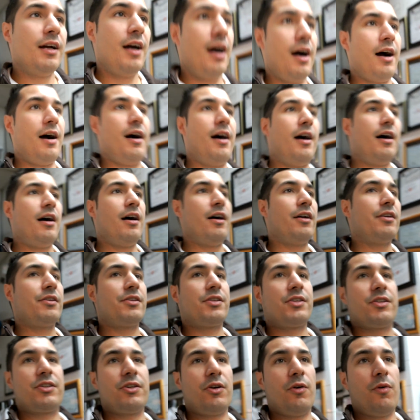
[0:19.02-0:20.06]
Uh,
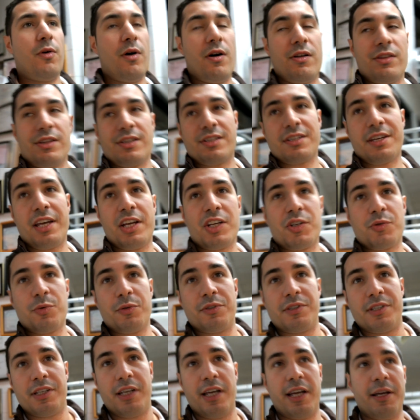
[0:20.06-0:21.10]
so on the schedule
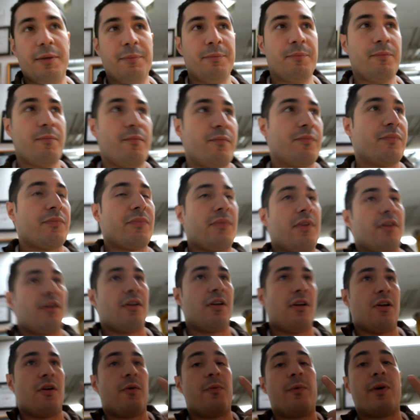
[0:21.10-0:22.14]
today,
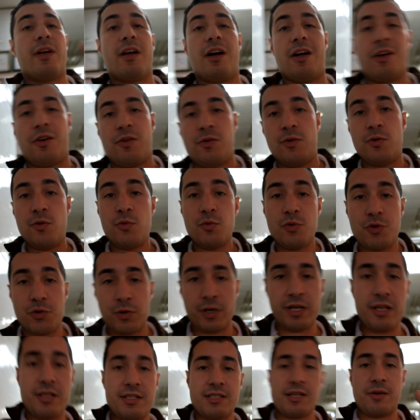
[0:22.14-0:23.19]
we got new
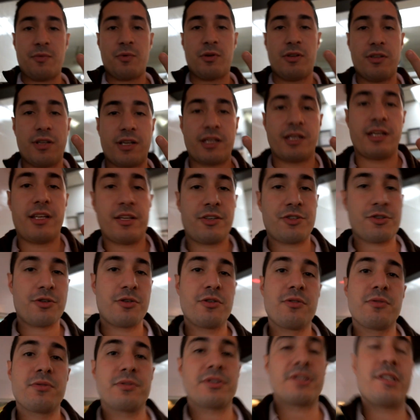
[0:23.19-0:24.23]
drinks that we're looking to
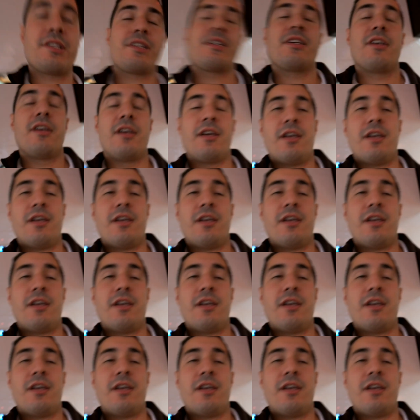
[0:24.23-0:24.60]
introduce.